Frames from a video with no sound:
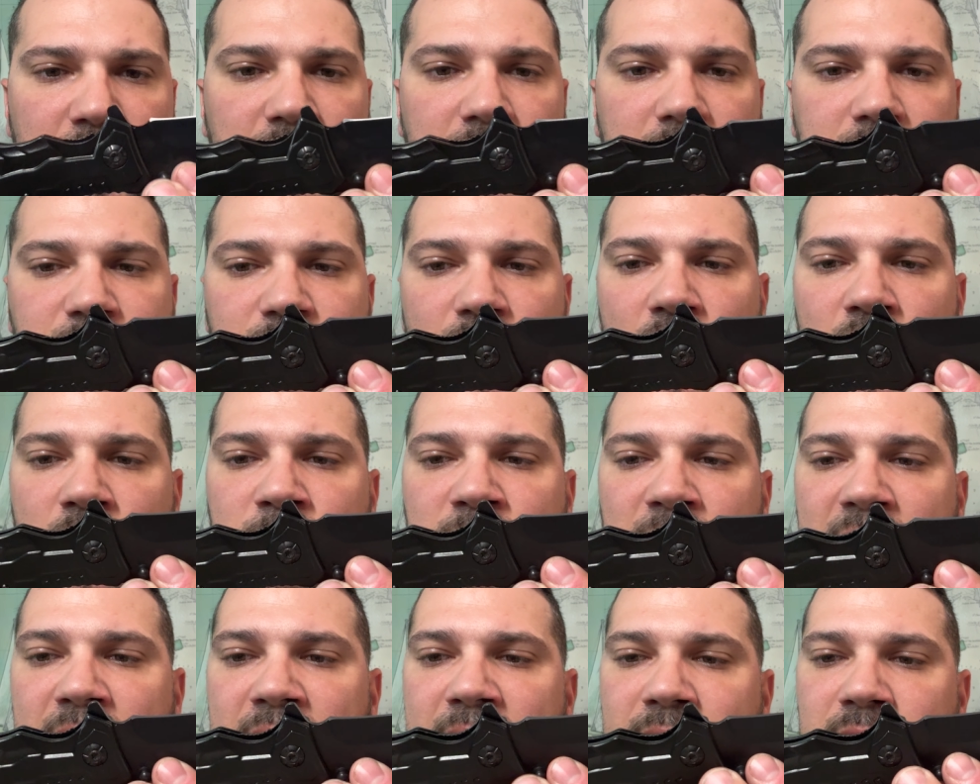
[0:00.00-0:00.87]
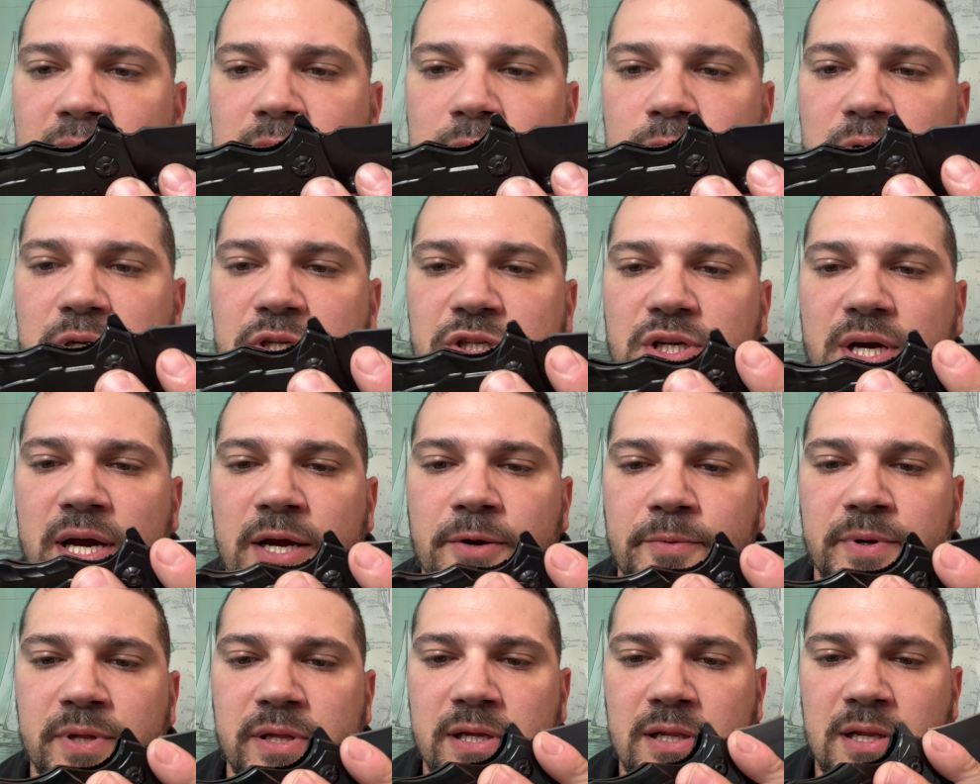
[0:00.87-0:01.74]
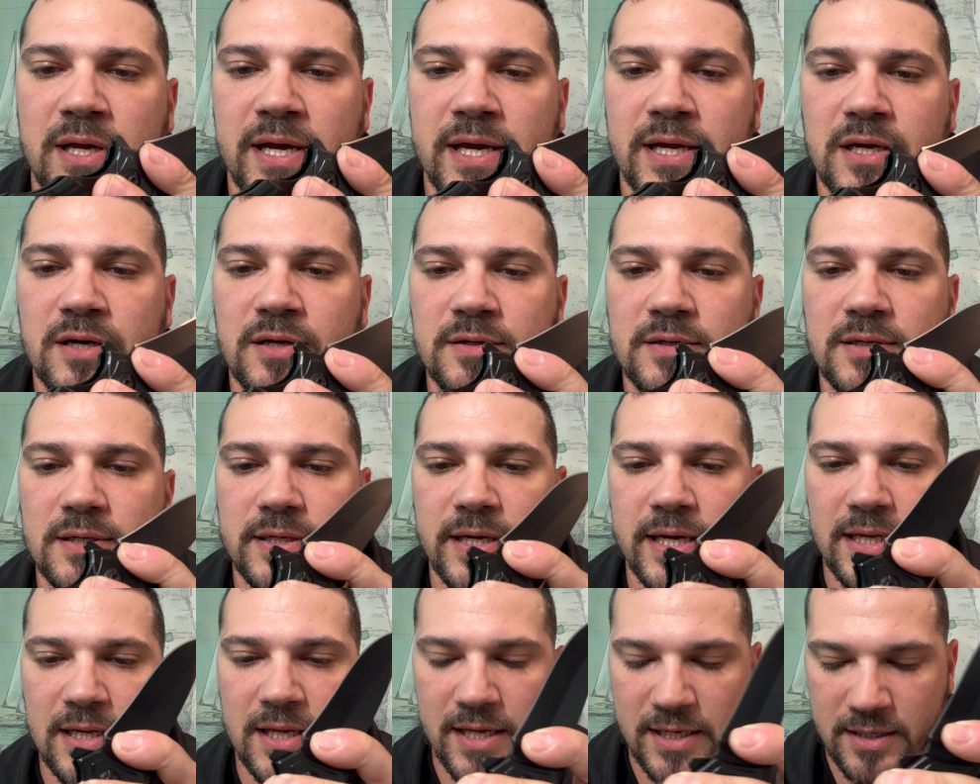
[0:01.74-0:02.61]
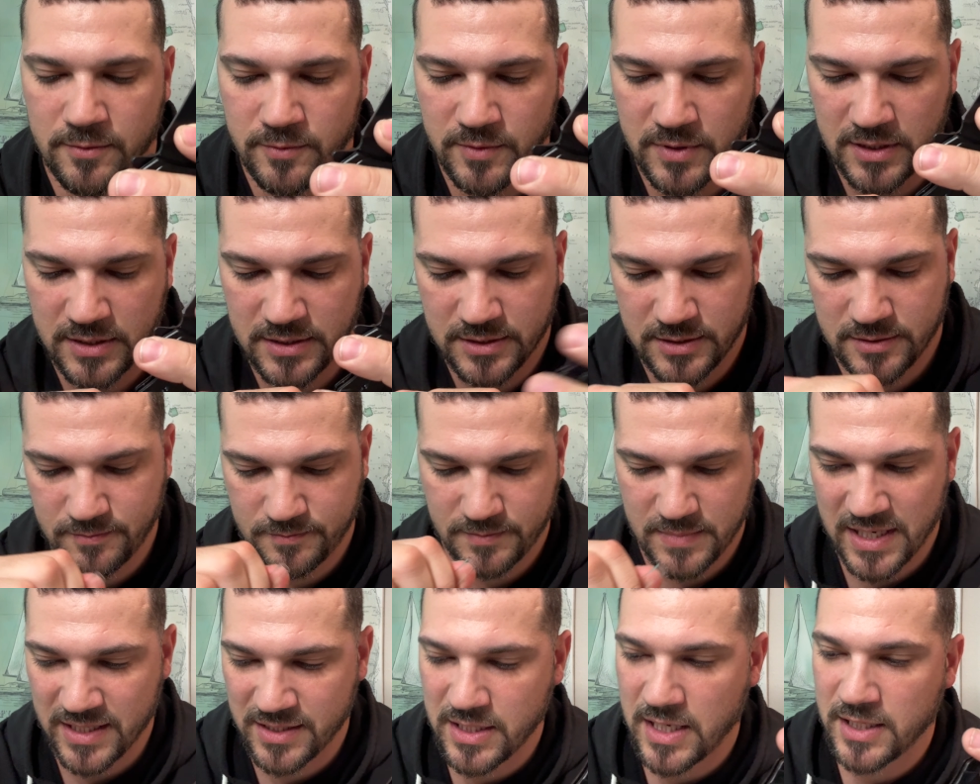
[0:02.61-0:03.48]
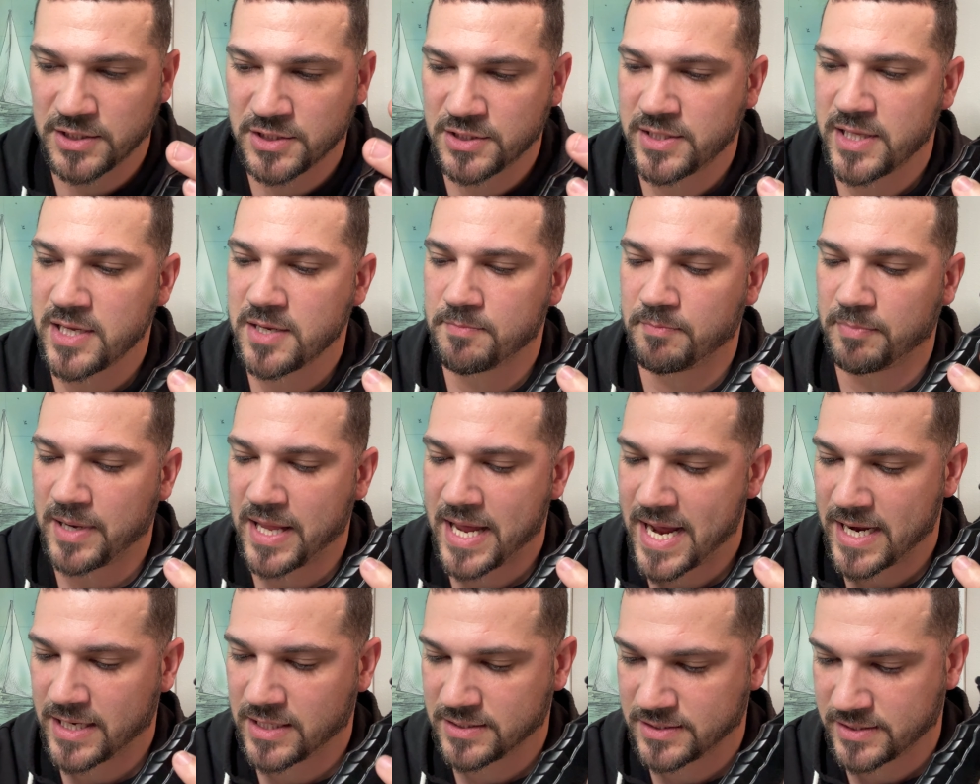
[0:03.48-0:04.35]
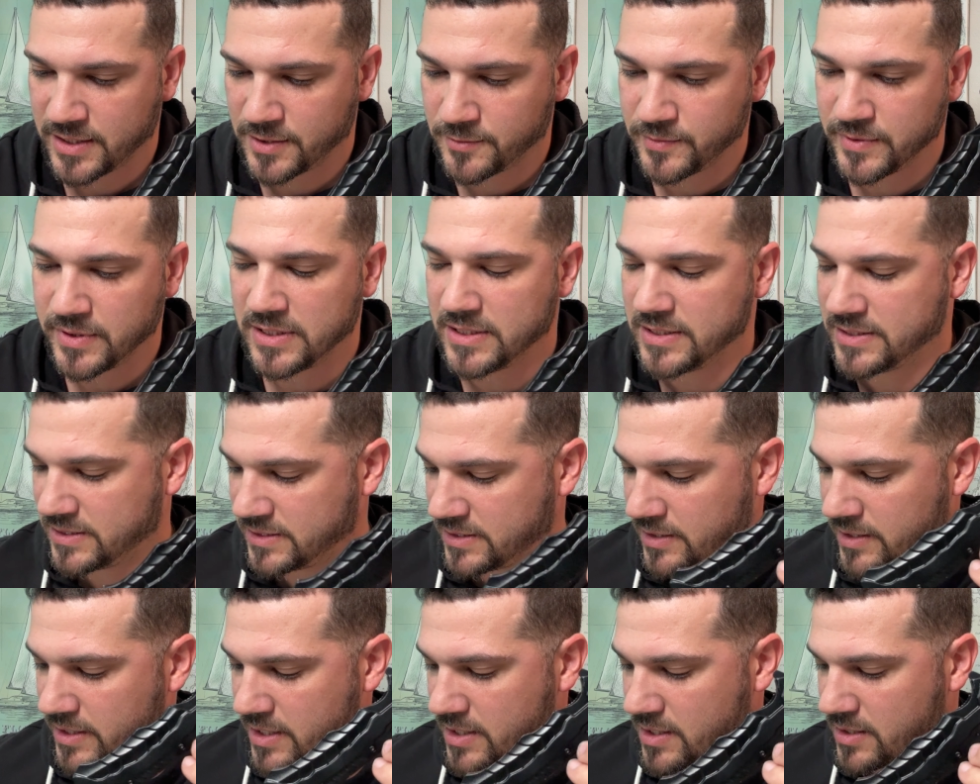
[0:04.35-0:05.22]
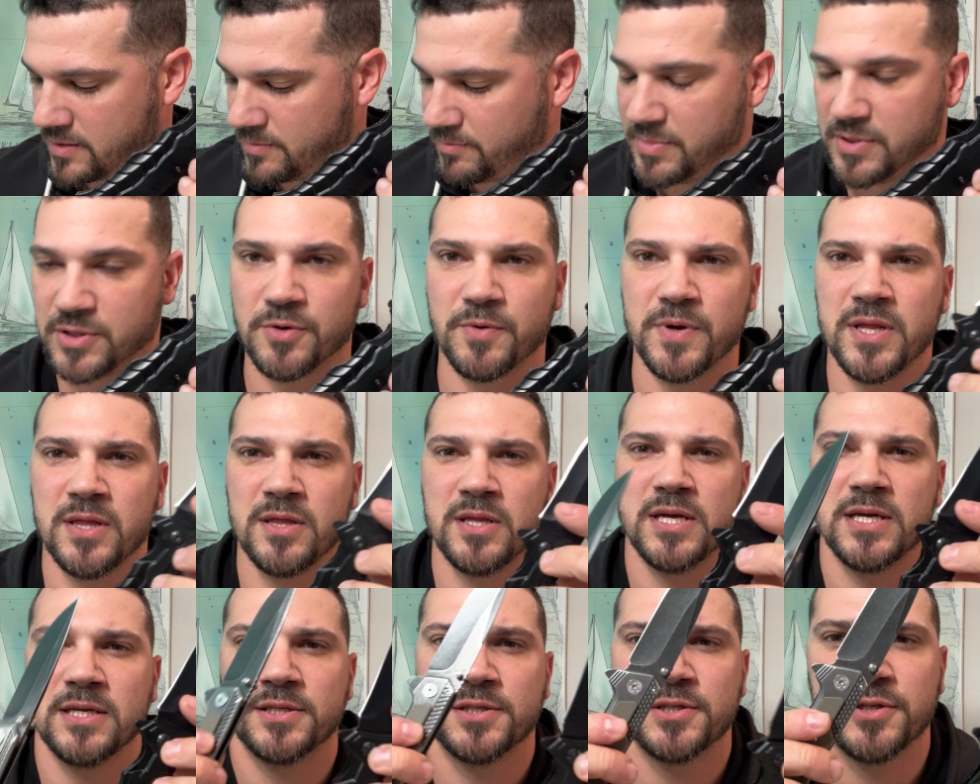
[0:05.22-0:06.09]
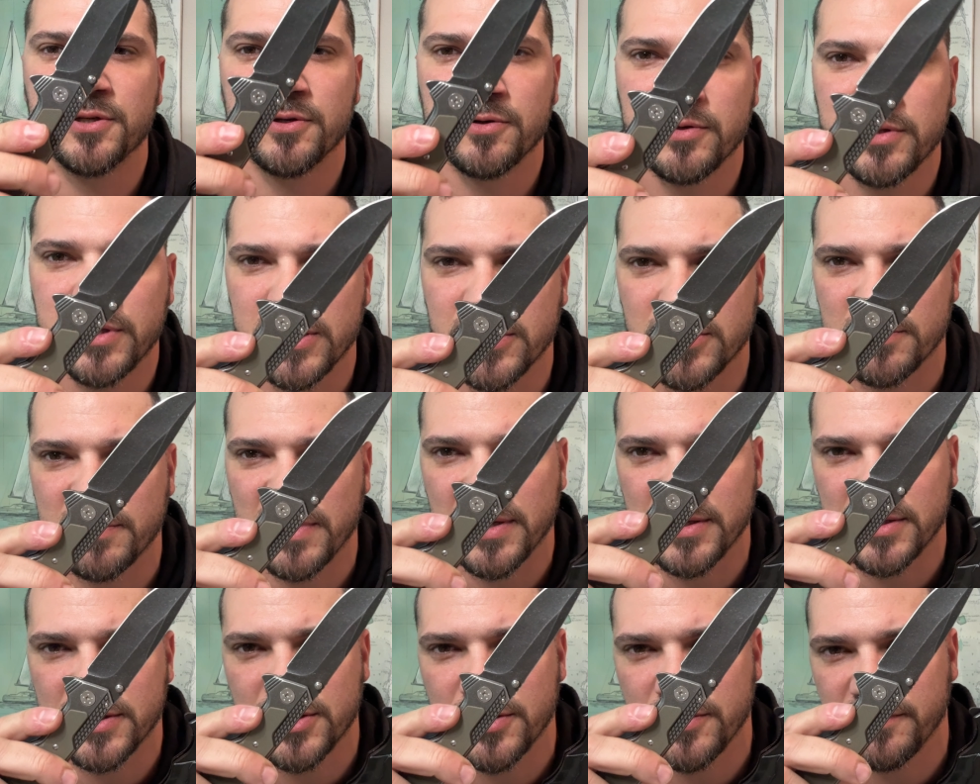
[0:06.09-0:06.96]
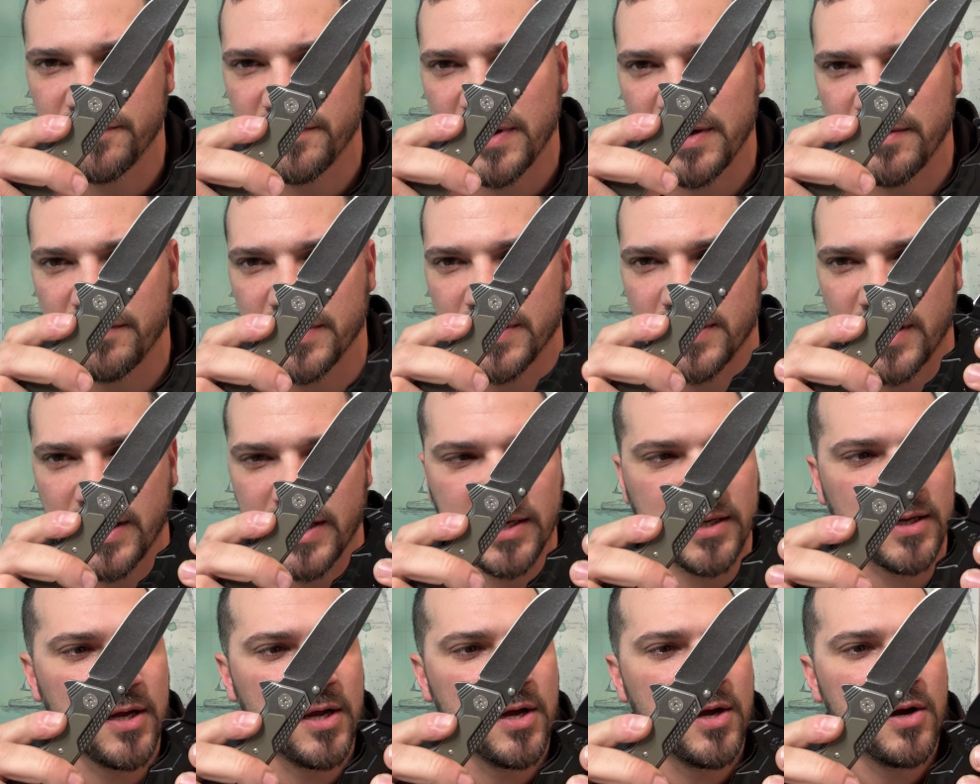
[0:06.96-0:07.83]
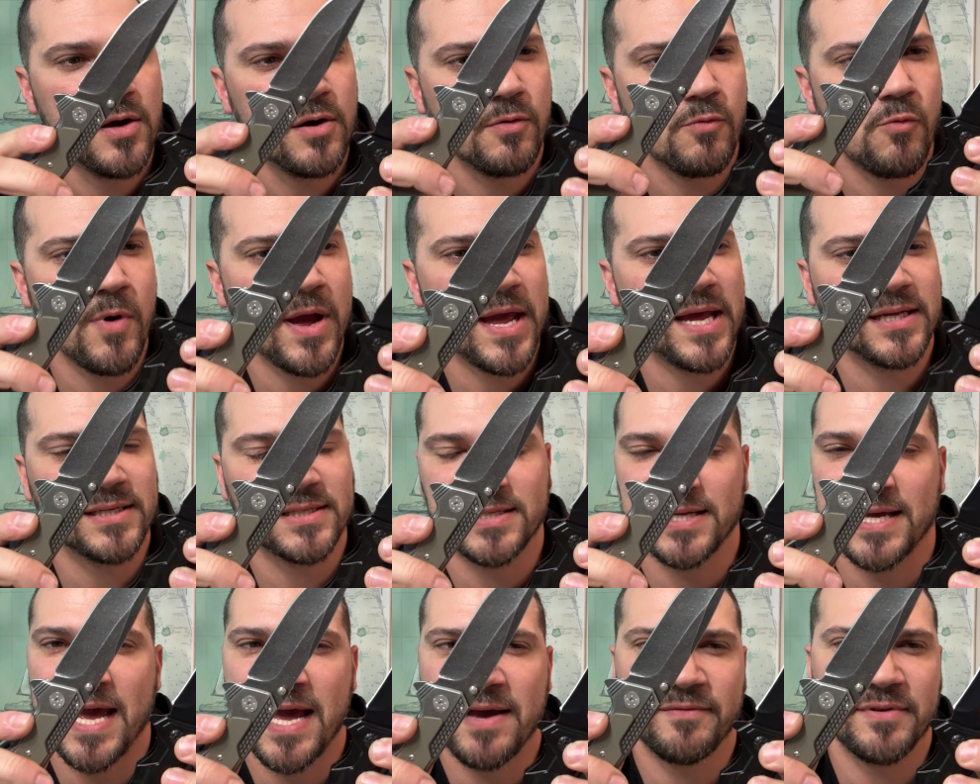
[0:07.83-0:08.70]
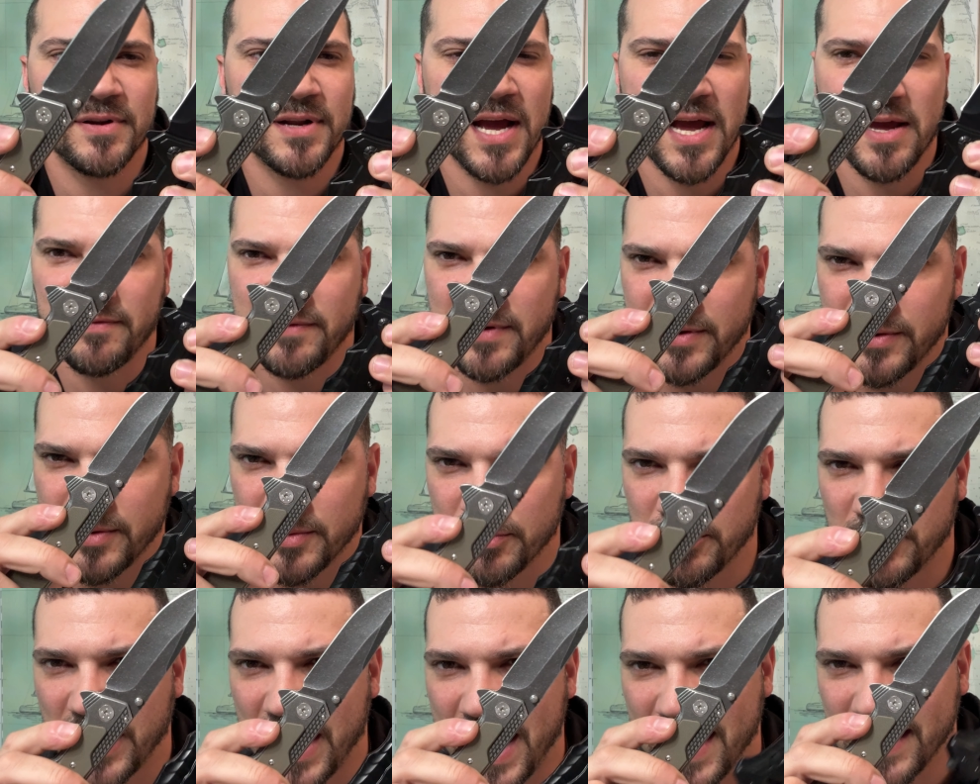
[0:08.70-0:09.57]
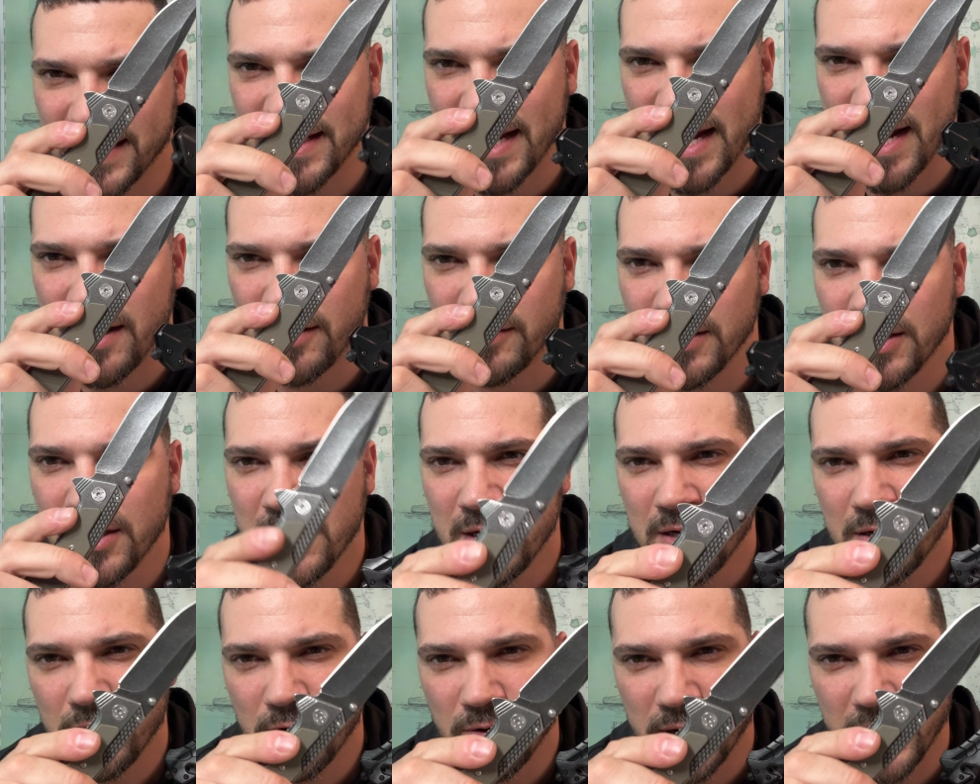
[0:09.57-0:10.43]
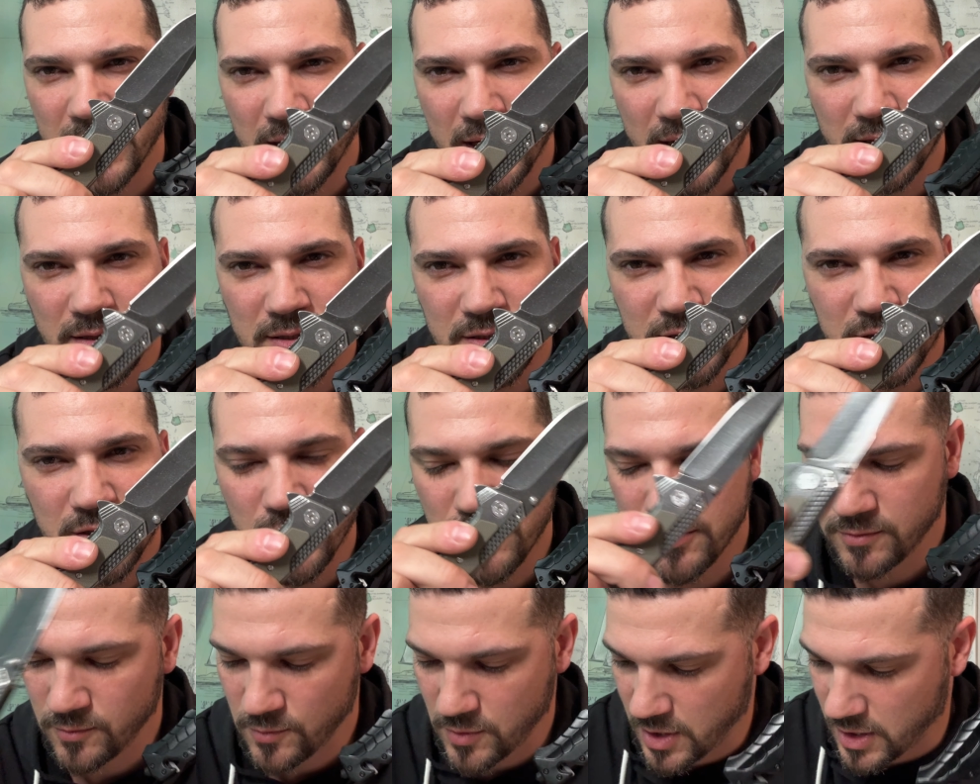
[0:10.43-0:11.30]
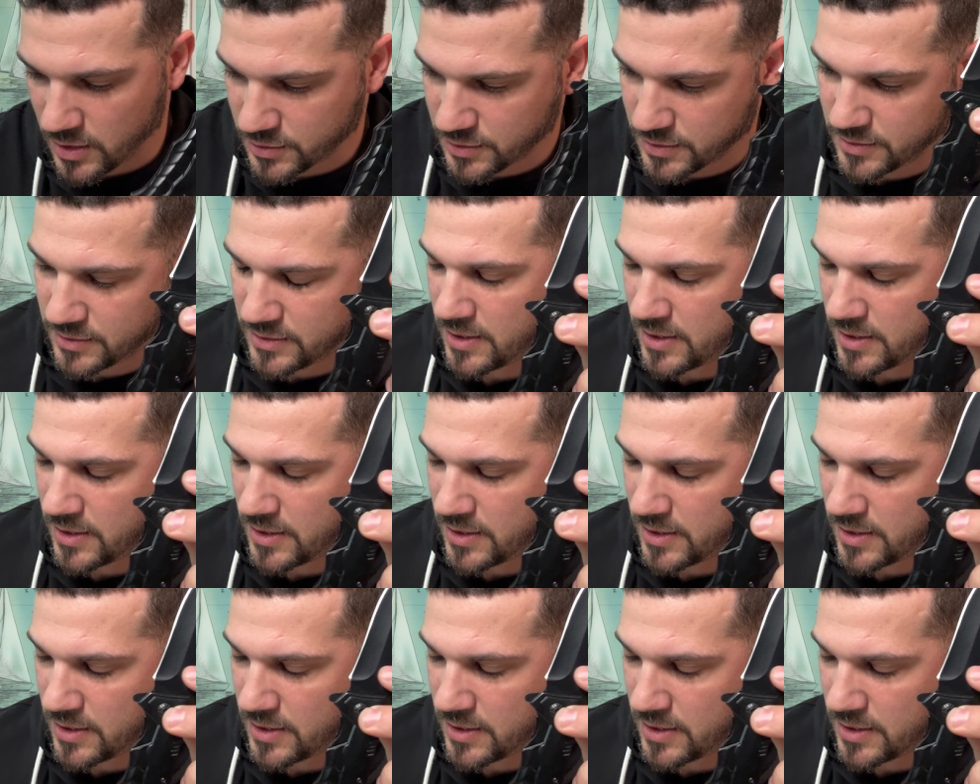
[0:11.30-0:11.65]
It's all black, which I really like. I like when it's, I, I just think black is like really sleek. Between these two, these are my two favorite like ways to have a knife, either blacked out or I like the stone wash.